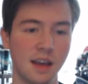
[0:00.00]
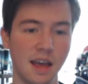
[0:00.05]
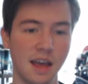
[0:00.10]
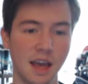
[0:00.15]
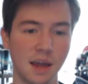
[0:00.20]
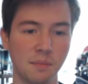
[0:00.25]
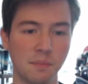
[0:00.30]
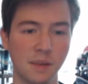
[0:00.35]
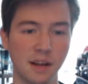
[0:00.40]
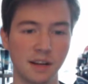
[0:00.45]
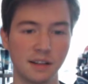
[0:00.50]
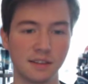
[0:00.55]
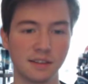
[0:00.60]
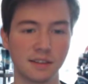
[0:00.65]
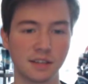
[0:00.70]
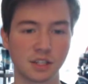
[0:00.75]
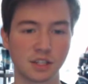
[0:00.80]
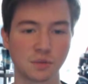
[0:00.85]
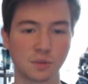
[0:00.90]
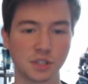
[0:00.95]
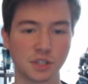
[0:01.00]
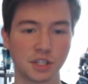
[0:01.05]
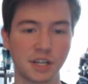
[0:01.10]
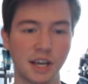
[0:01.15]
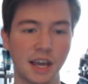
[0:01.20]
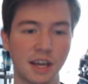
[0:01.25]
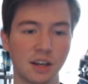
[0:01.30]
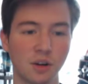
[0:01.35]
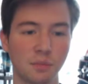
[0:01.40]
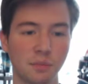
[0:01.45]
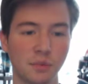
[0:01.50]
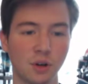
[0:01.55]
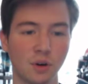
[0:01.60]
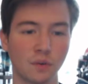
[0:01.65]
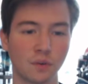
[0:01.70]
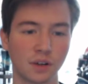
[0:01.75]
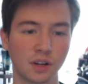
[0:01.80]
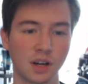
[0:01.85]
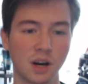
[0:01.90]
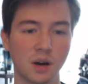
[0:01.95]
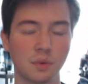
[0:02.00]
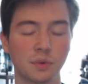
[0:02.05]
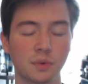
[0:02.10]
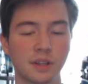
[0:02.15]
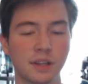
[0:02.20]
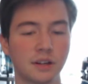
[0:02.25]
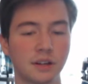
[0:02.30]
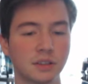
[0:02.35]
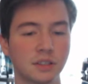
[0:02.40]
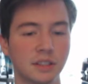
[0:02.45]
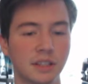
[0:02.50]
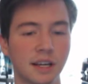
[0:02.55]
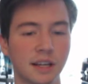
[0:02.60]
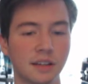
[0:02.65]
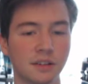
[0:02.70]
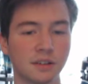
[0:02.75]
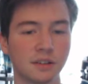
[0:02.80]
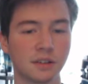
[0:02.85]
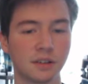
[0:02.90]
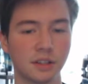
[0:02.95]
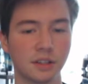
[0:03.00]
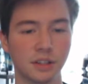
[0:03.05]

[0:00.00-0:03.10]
and many things which cannot be overcome when they are together